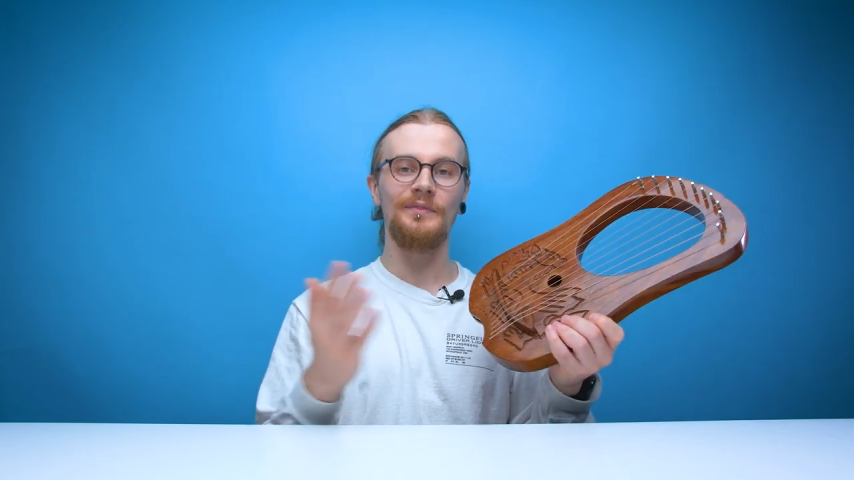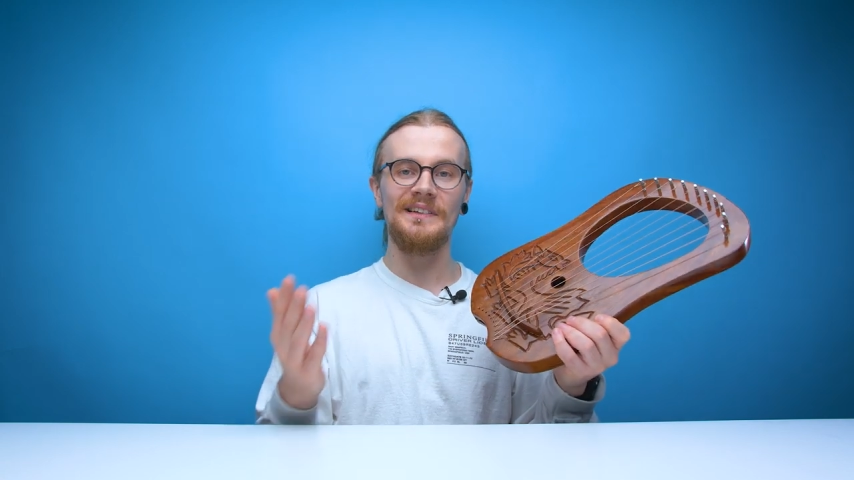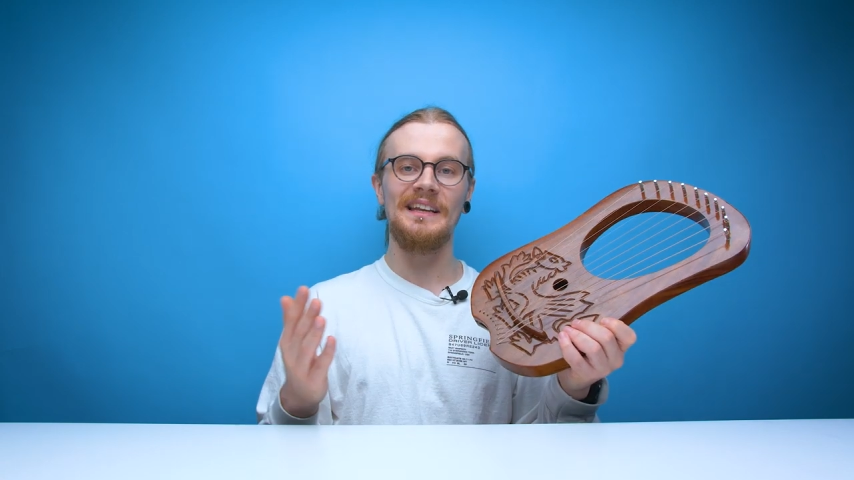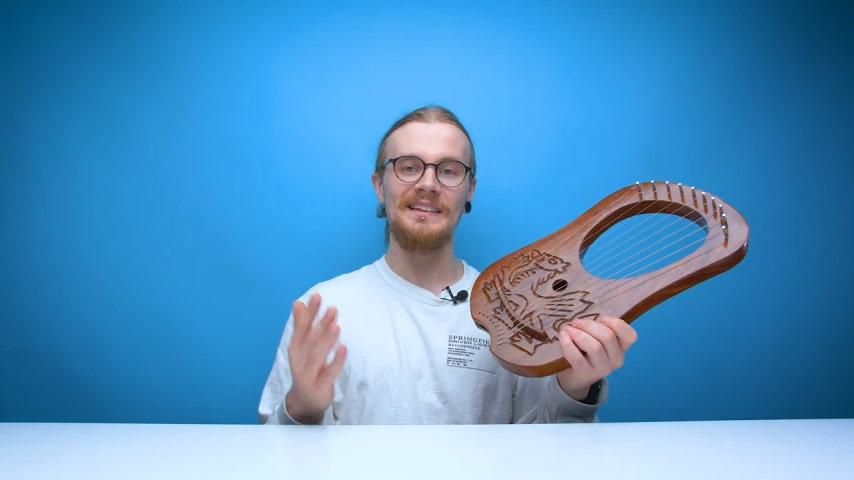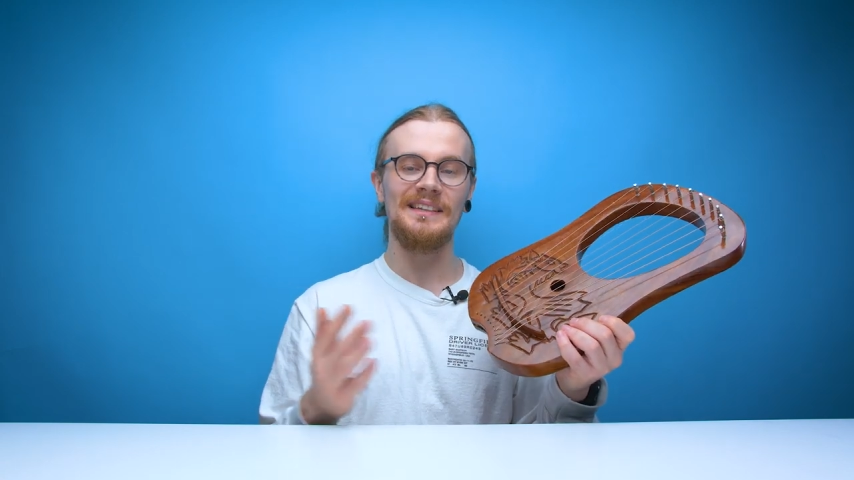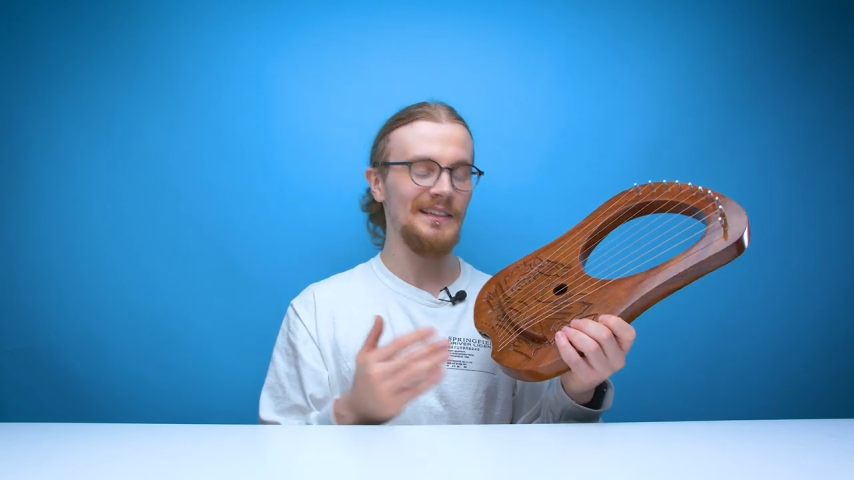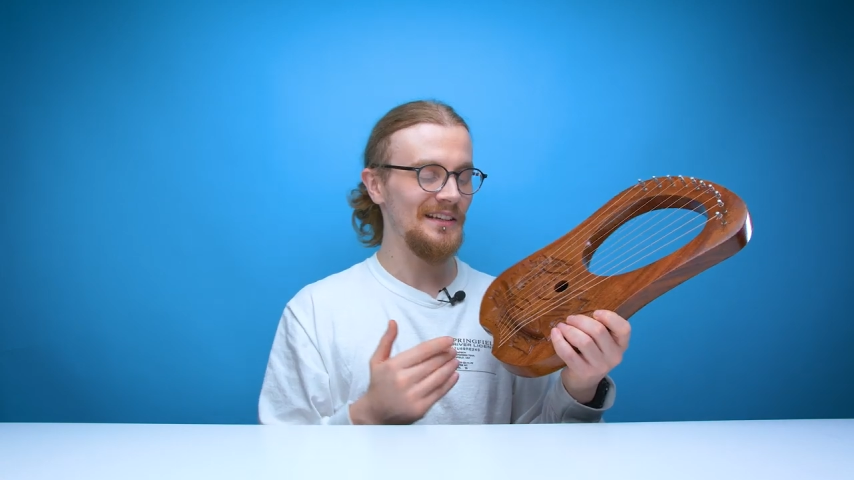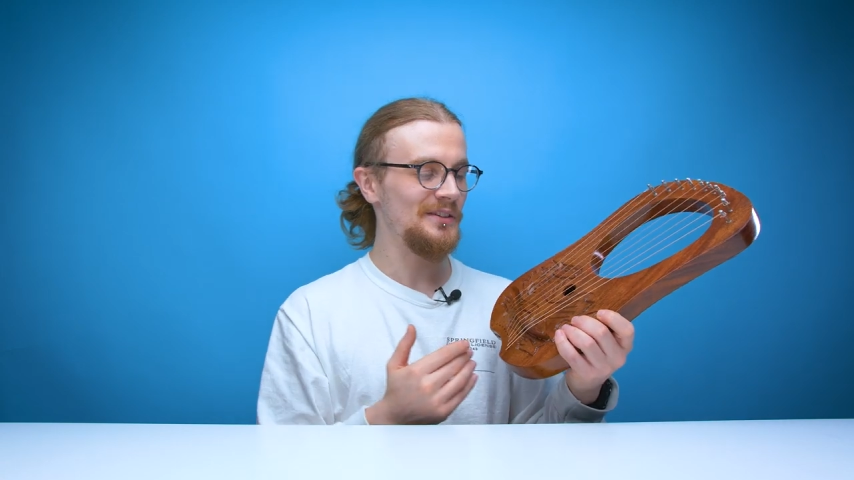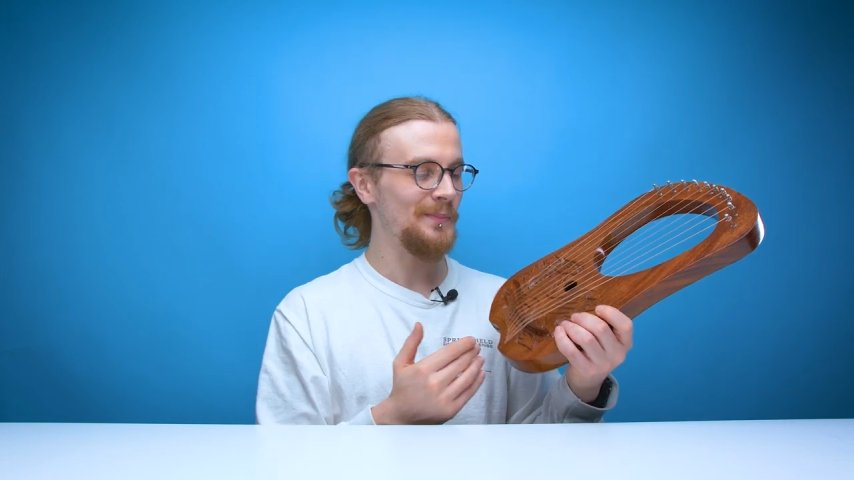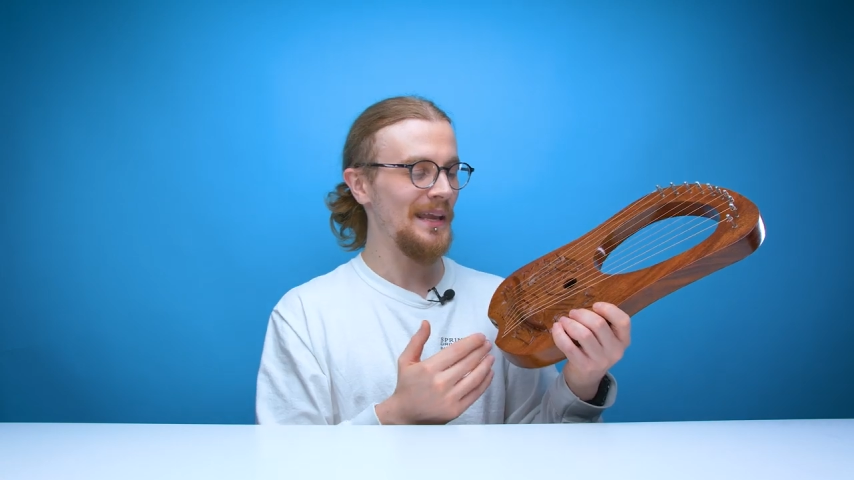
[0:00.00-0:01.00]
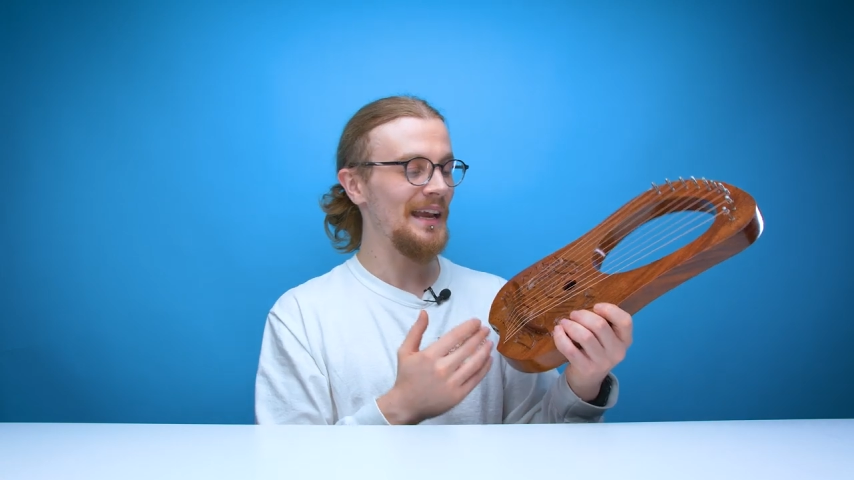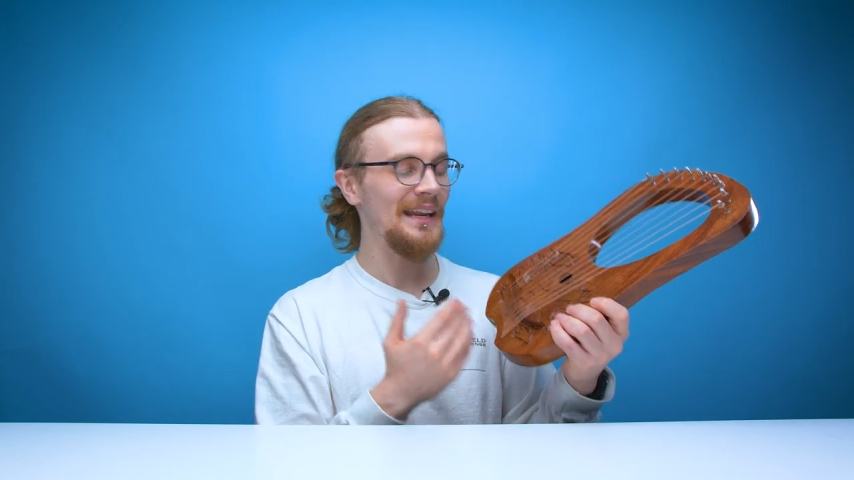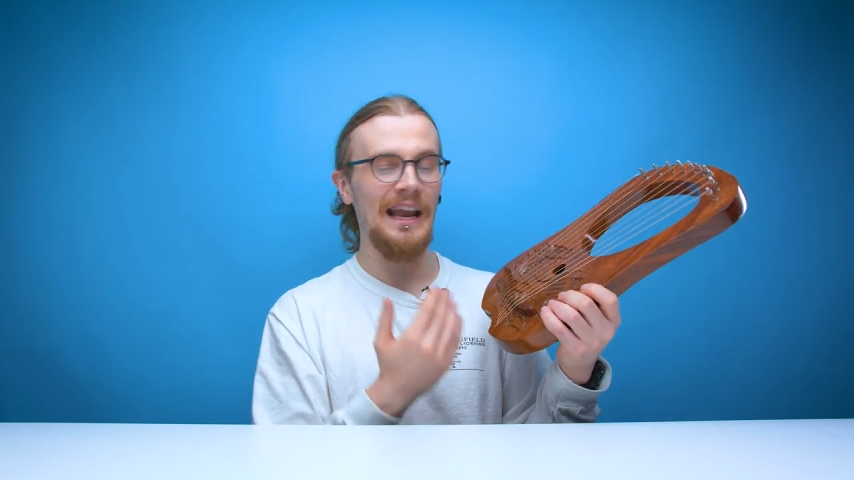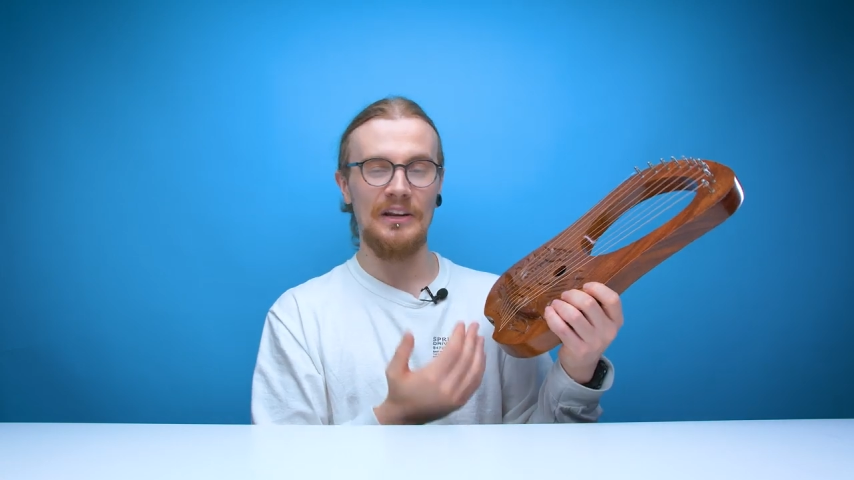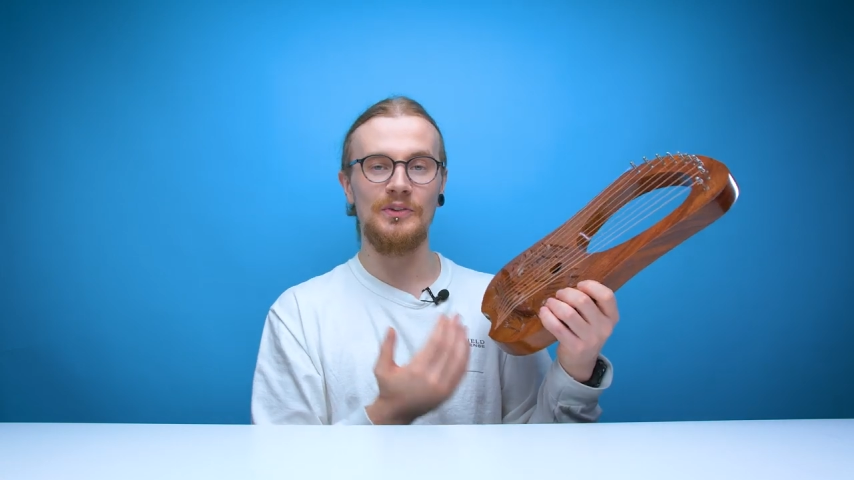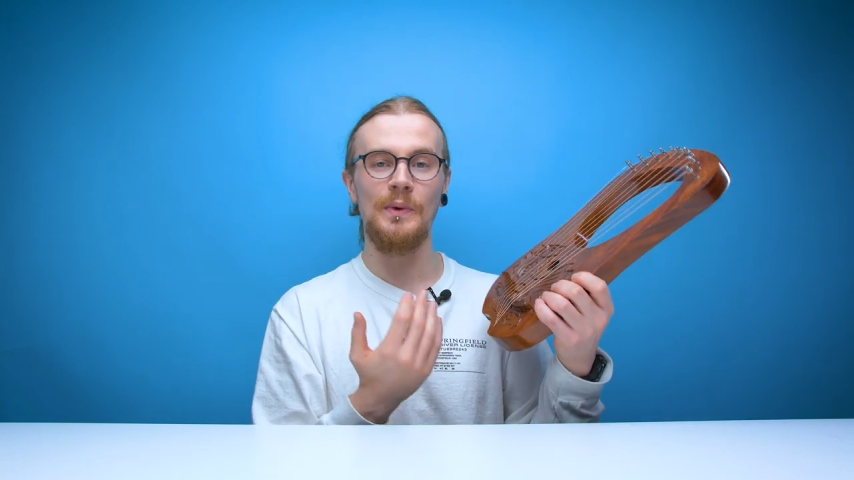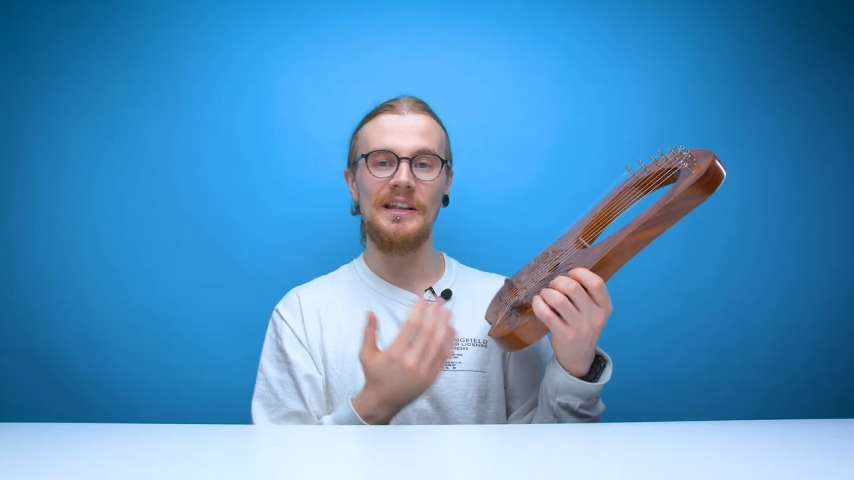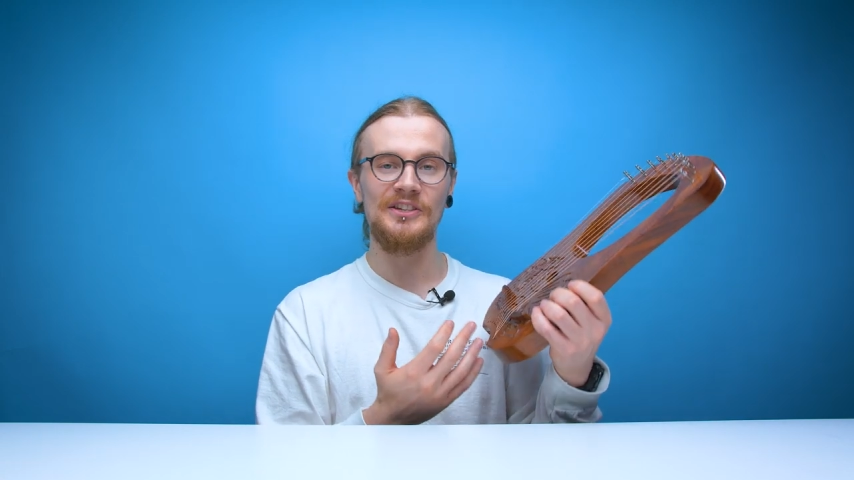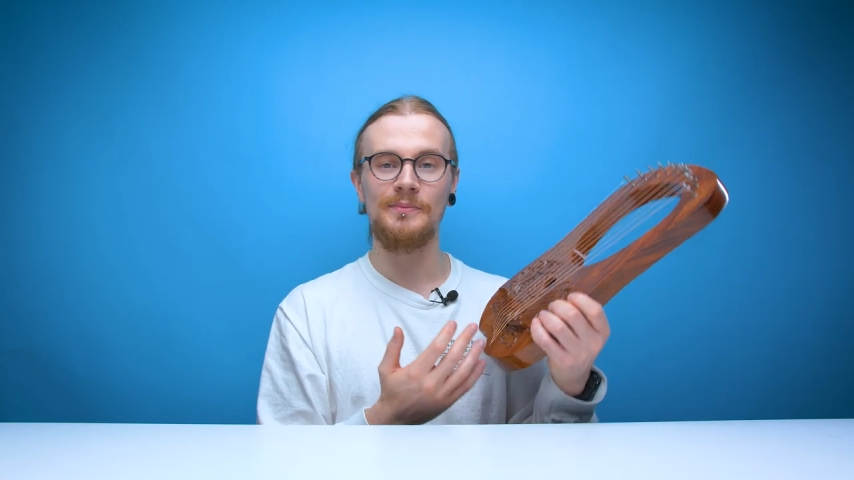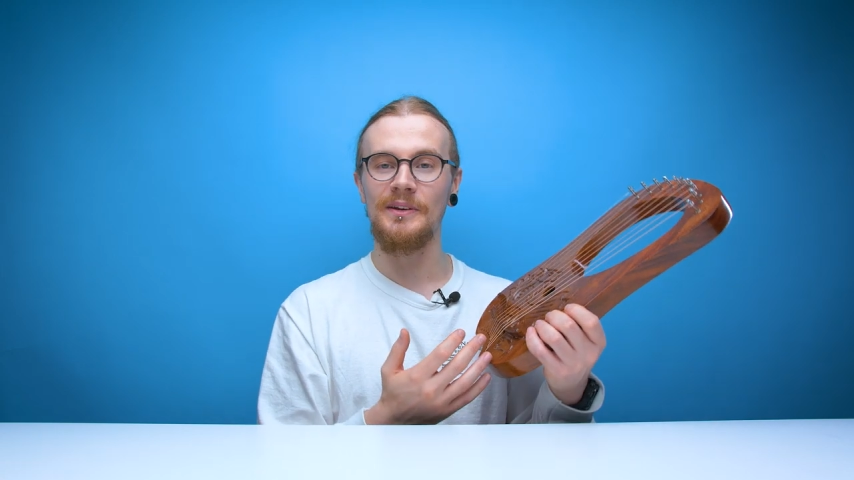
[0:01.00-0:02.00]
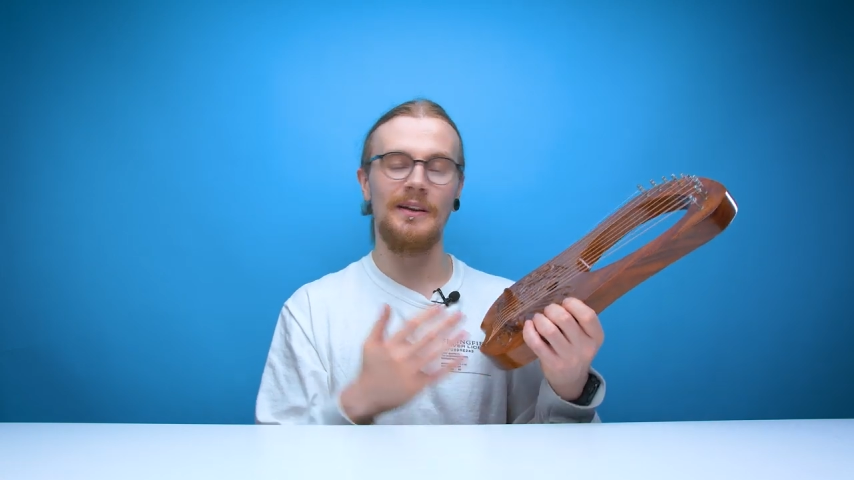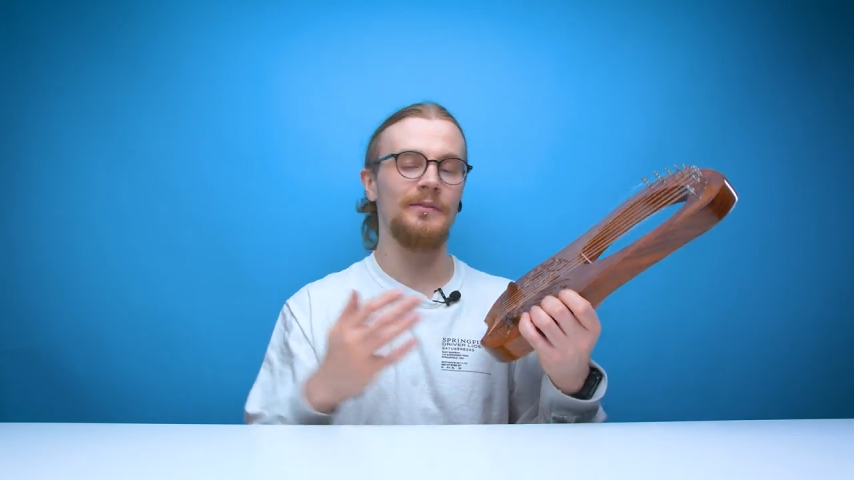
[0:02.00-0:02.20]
obviously intended it to be an actual instrument.